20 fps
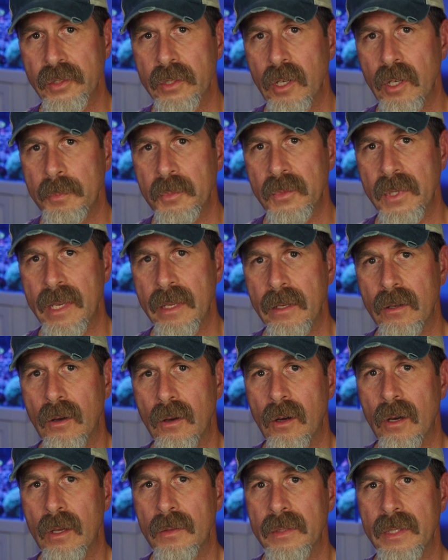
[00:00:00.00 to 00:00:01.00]
So that's an
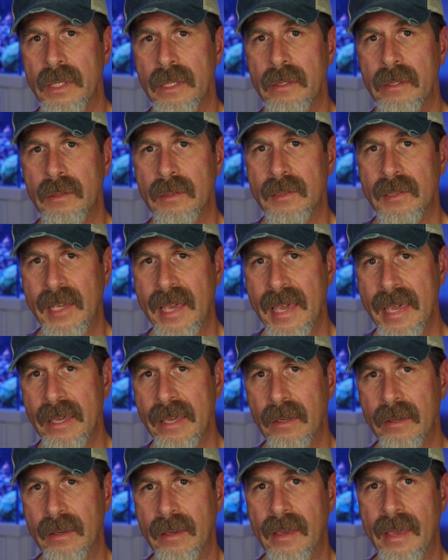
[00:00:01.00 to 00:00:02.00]
update on
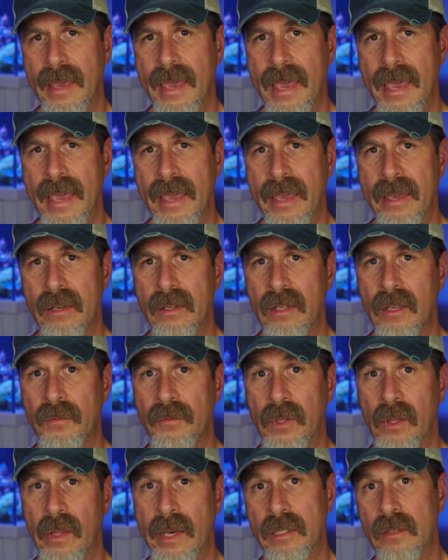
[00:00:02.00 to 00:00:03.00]
the tank.
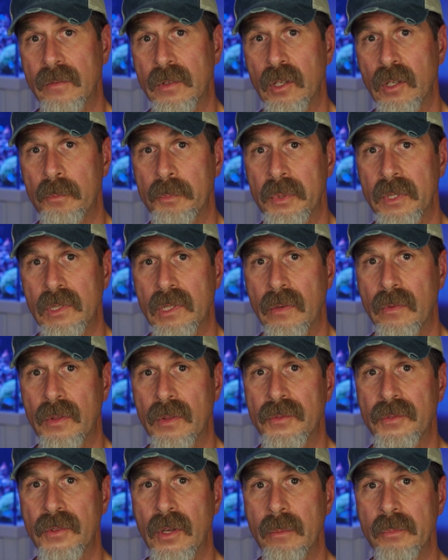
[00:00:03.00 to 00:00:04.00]
And if you liked the
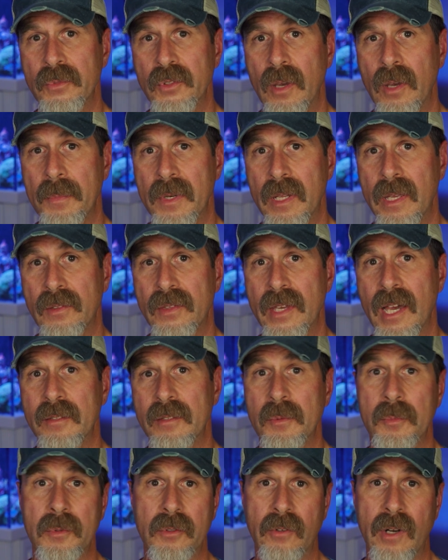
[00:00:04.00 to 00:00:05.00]
video, please give it a thumbs
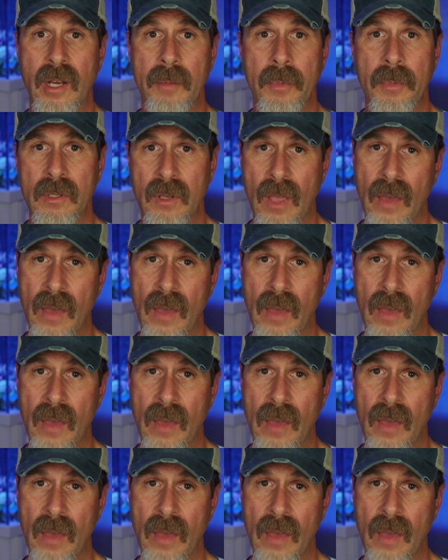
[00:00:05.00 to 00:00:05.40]
up and hit that